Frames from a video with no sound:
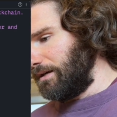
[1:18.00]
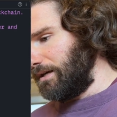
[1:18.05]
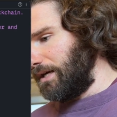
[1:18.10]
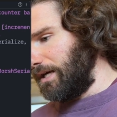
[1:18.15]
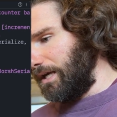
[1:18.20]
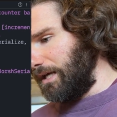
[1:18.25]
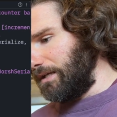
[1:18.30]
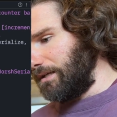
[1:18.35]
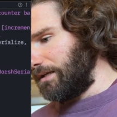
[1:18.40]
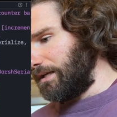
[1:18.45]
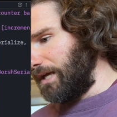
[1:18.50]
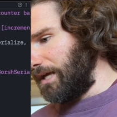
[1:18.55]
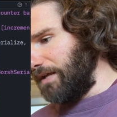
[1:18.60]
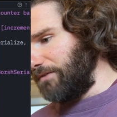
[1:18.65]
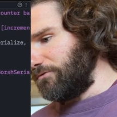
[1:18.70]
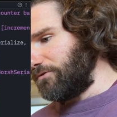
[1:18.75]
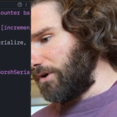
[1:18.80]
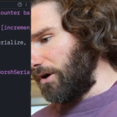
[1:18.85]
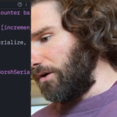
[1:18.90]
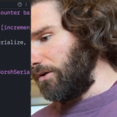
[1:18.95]
And
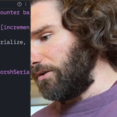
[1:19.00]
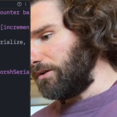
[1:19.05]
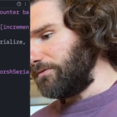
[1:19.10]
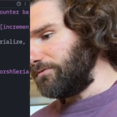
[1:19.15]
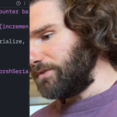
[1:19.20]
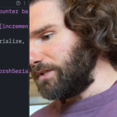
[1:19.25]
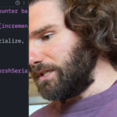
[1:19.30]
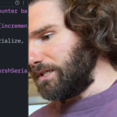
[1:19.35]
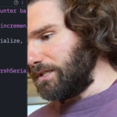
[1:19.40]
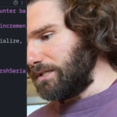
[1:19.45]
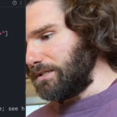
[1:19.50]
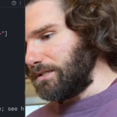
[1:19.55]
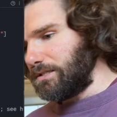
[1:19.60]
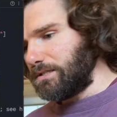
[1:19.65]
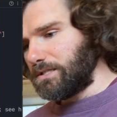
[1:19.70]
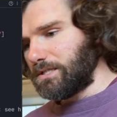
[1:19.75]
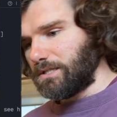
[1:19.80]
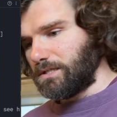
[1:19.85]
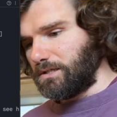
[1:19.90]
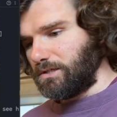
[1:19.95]
again, for all of
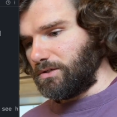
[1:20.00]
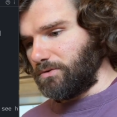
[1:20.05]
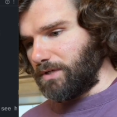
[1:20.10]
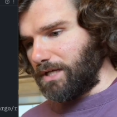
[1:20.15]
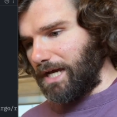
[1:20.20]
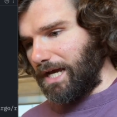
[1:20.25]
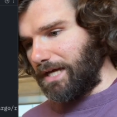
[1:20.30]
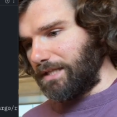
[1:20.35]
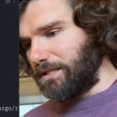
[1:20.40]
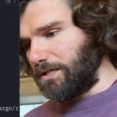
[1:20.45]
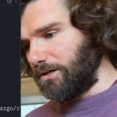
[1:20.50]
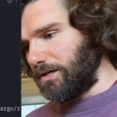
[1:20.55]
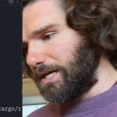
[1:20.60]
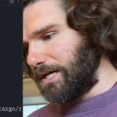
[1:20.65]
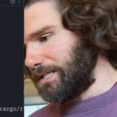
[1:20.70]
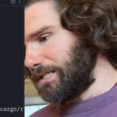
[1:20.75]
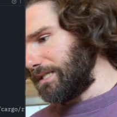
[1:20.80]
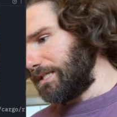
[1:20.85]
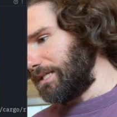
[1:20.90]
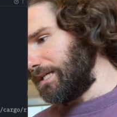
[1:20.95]
these, you would add their
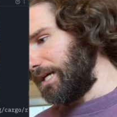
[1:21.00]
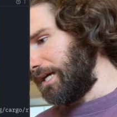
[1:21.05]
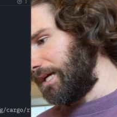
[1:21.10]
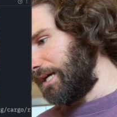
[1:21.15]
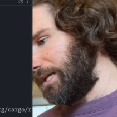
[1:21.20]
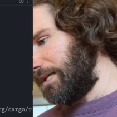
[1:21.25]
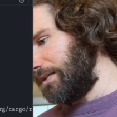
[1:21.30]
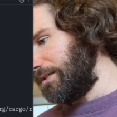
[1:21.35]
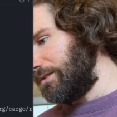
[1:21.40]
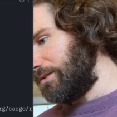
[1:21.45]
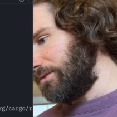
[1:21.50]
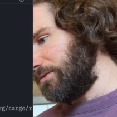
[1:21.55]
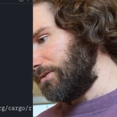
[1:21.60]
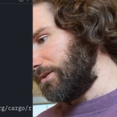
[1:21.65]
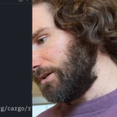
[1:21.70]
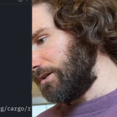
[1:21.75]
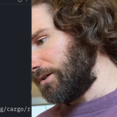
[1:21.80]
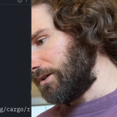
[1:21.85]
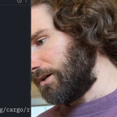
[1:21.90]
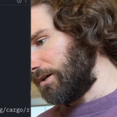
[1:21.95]
SDK to
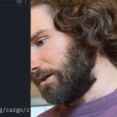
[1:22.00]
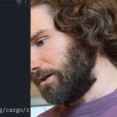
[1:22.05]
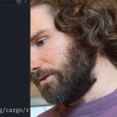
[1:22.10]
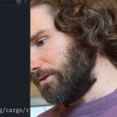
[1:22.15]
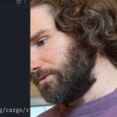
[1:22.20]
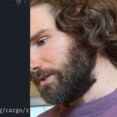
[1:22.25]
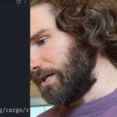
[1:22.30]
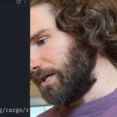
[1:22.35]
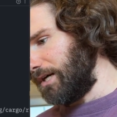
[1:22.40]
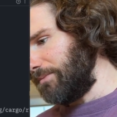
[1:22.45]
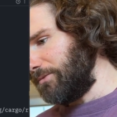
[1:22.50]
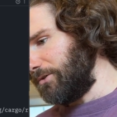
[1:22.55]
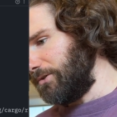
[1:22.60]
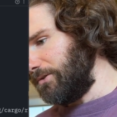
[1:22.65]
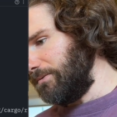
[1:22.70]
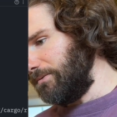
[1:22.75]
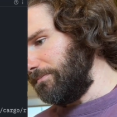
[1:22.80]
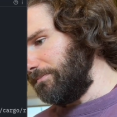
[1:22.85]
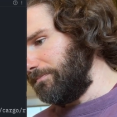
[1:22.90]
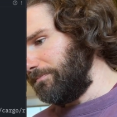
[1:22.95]
your cargo toml.
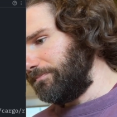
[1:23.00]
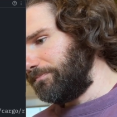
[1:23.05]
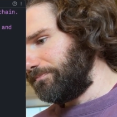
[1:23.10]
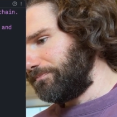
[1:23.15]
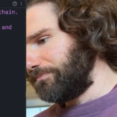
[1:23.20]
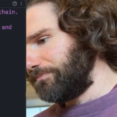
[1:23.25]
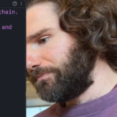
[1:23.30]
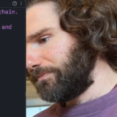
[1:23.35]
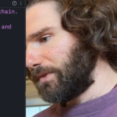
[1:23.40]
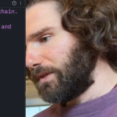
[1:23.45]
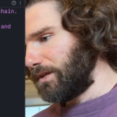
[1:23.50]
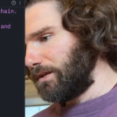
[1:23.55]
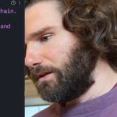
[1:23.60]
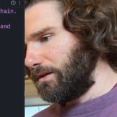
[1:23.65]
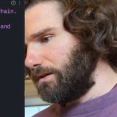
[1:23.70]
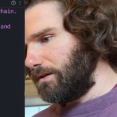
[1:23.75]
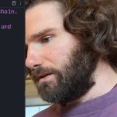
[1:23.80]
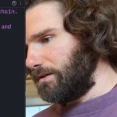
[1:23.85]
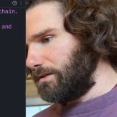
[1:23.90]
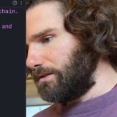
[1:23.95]

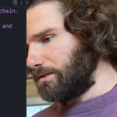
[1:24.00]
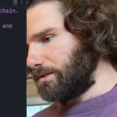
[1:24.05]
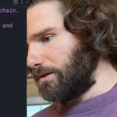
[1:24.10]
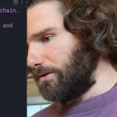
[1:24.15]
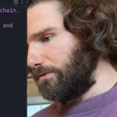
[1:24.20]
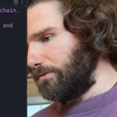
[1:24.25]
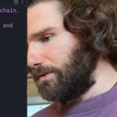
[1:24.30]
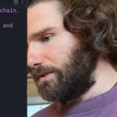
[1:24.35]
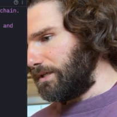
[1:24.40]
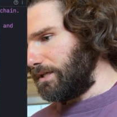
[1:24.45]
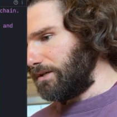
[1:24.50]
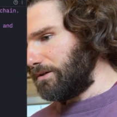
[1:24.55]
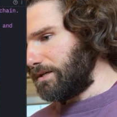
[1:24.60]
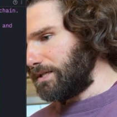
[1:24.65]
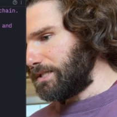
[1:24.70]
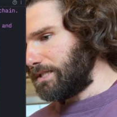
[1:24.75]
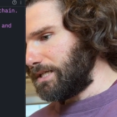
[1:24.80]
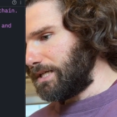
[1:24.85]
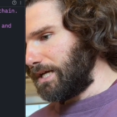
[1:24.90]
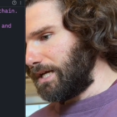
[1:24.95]
So Near
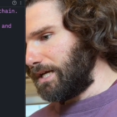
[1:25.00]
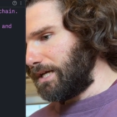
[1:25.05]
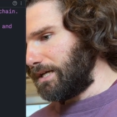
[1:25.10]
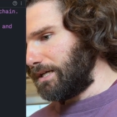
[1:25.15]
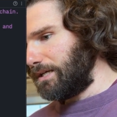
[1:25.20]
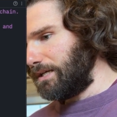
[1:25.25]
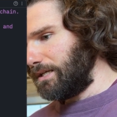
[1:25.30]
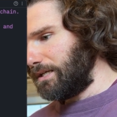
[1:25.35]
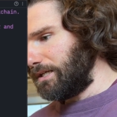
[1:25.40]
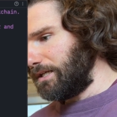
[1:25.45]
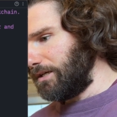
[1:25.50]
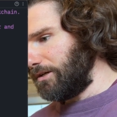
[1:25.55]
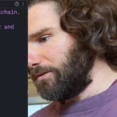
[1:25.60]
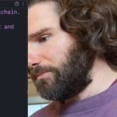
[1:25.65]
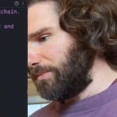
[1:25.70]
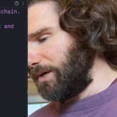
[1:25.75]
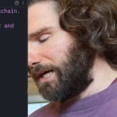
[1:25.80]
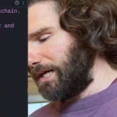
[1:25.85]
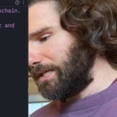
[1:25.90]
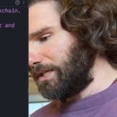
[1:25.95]
SDK, Near
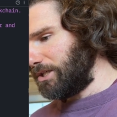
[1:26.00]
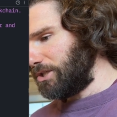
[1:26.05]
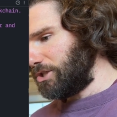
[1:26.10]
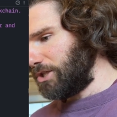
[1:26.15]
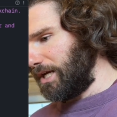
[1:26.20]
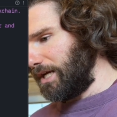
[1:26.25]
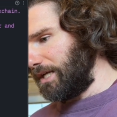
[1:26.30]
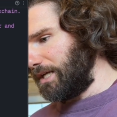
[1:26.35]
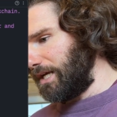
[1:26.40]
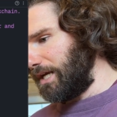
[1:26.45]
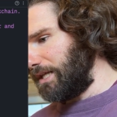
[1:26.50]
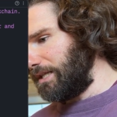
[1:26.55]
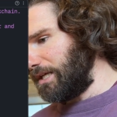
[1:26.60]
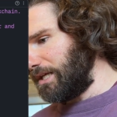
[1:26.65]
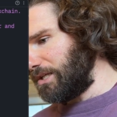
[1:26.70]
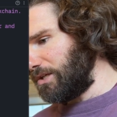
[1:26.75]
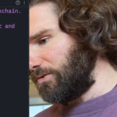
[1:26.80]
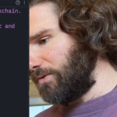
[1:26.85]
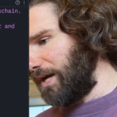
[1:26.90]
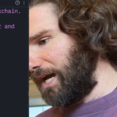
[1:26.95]
bindgen, and
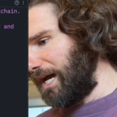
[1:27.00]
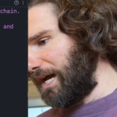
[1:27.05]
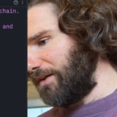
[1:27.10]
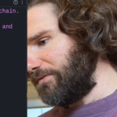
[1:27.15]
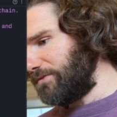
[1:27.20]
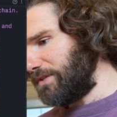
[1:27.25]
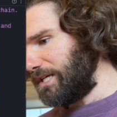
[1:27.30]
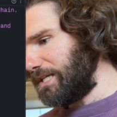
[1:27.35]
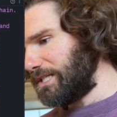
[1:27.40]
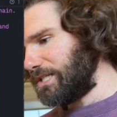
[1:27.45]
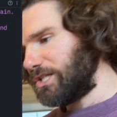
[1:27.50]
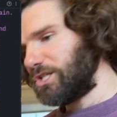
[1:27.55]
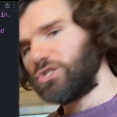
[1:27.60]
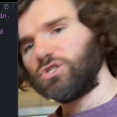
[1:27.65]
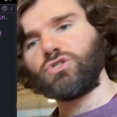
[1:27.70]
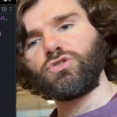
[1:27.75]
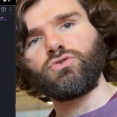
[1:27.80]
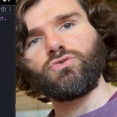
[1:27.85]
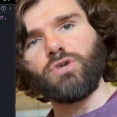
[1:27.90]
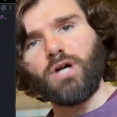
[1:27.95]
then you have this
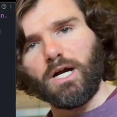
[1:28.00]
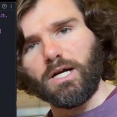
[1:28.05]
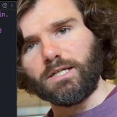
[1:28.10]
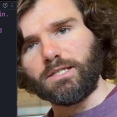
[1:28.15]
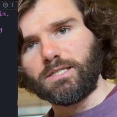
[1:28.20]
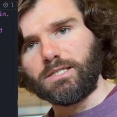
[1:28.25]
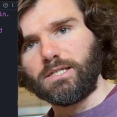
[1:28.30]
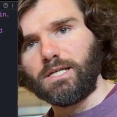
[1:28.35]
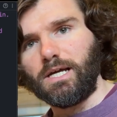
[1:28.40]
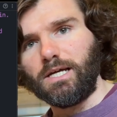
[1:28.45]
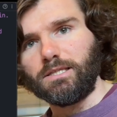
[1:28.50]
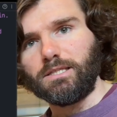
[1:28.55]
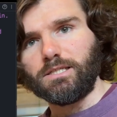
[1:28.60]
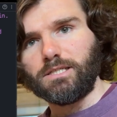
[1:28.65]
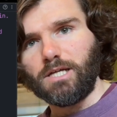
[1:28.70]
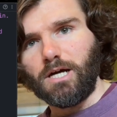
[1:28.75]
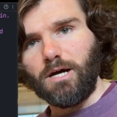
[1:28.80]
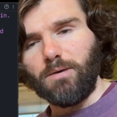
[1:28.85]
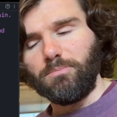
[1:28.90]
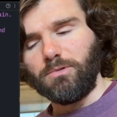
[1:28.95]
struct at the
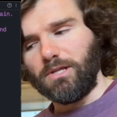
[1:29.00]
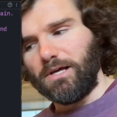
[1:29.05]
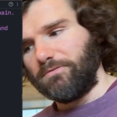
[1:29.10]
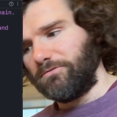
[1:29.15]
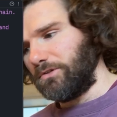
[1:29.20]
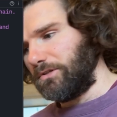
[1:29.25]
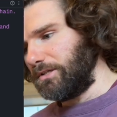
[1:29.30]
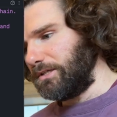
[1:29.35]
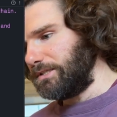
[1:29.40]
top level.